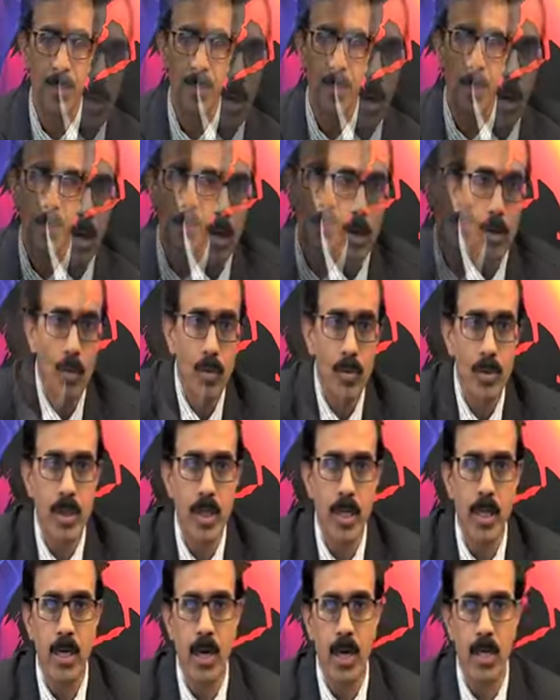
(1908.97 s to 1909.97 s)
Although
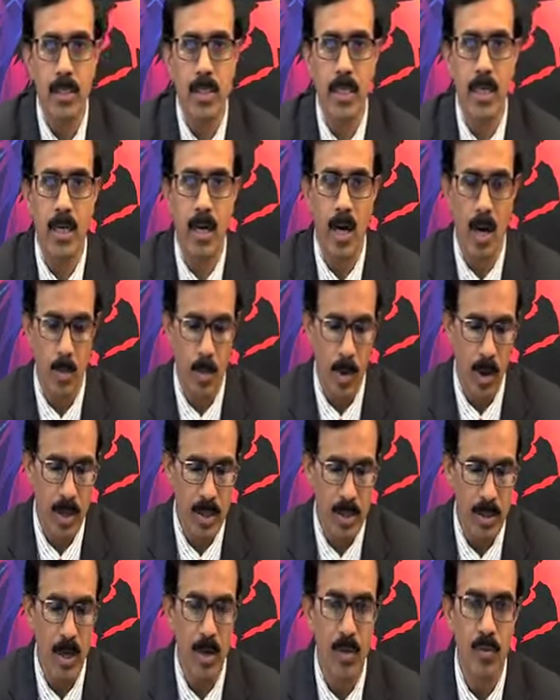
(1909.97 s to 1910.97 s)
silica-silica
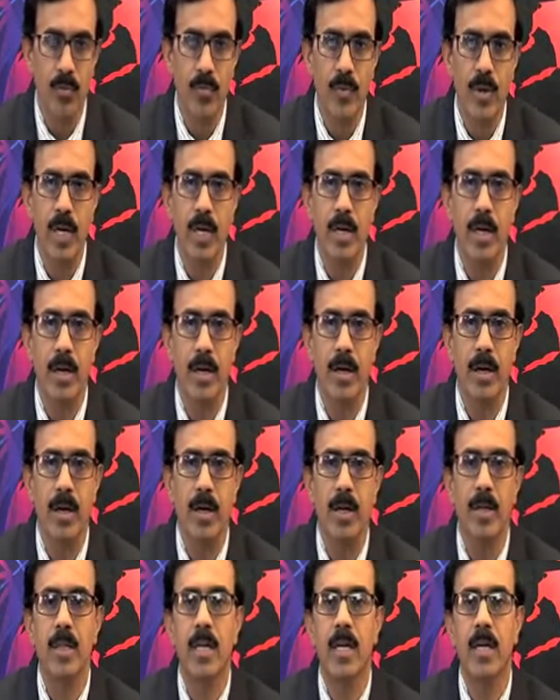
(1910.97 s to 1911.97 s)
bonds are weaker
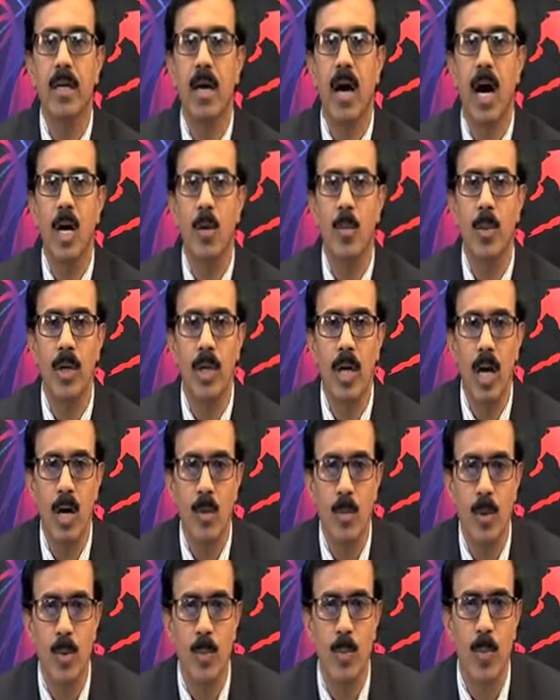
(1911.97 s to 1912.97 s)
than
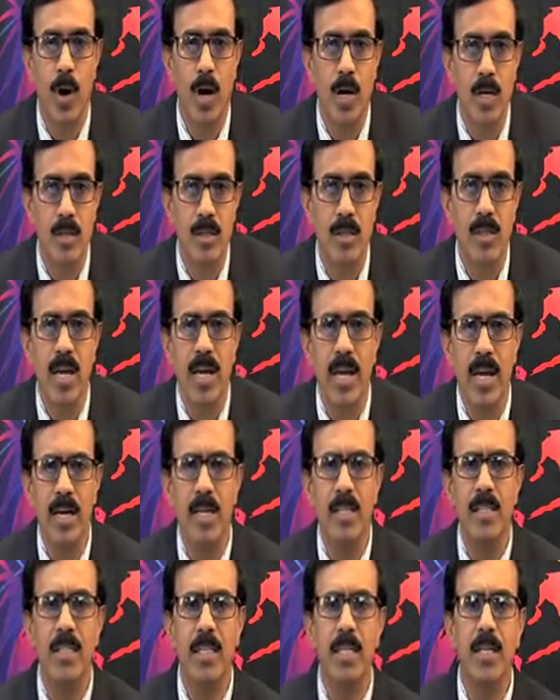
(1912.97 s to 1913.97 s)
carbon-carbon bonds, the
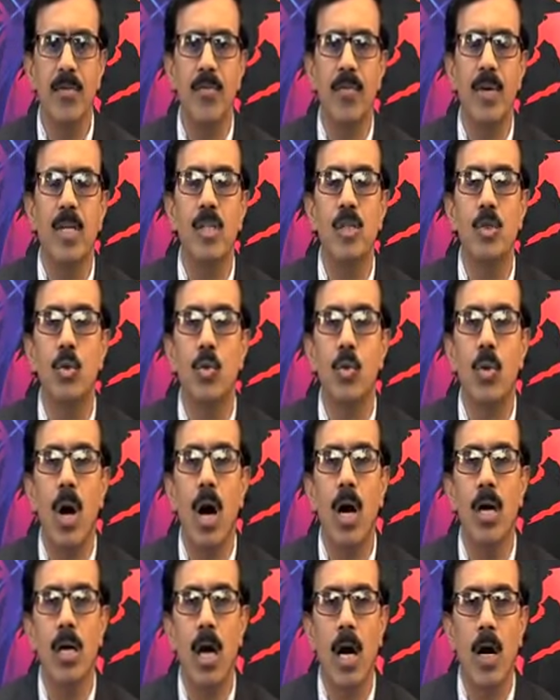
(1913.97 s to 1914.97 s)
energy difference do
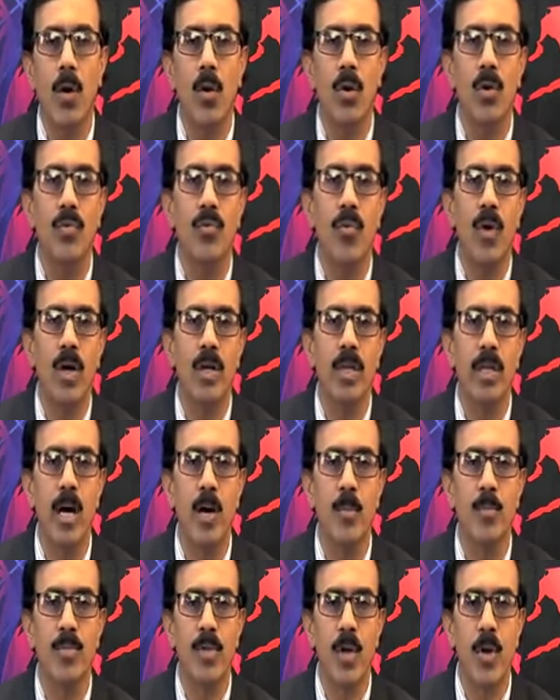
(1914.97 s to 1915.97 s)
not account for the
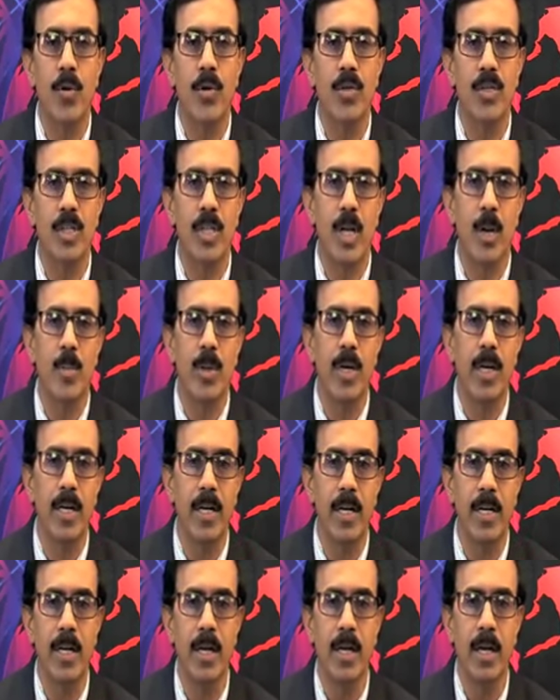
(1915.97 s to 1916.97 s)
observed
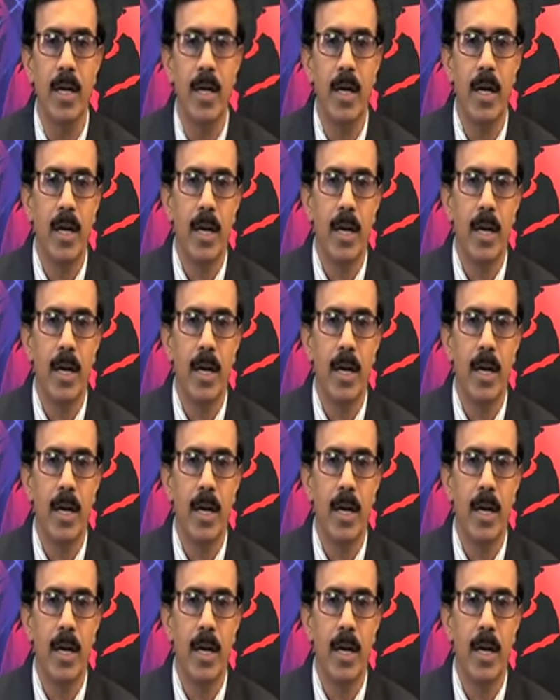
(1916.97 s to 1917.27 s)
stability